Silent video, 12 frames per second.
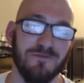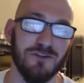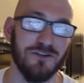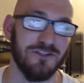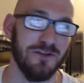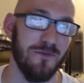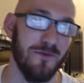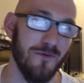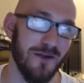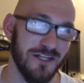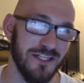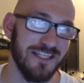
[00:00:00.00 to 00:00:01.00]
I'm sure someone
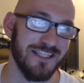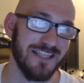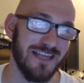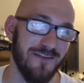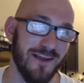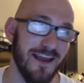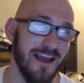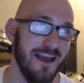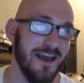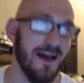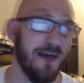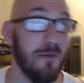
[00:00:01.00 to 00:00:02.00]
watching this is having
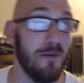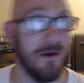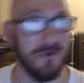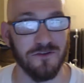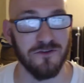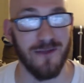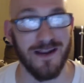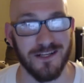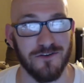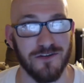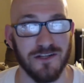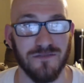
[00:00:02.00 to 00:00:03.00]
uh, post
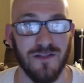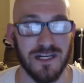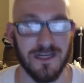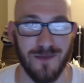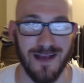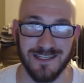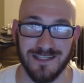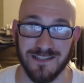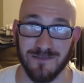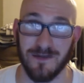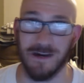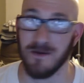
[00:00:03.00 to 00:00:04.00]
traumatic stress flashbacks to
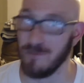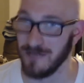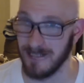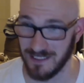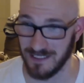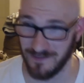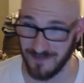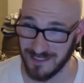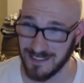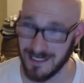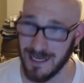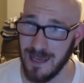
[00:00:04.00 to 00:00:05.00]
some terrible dentist
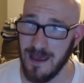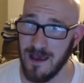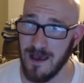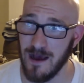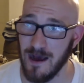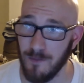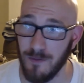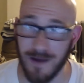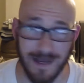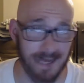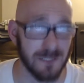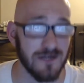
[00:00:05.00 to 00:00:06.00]
visits. Uh, but yeah,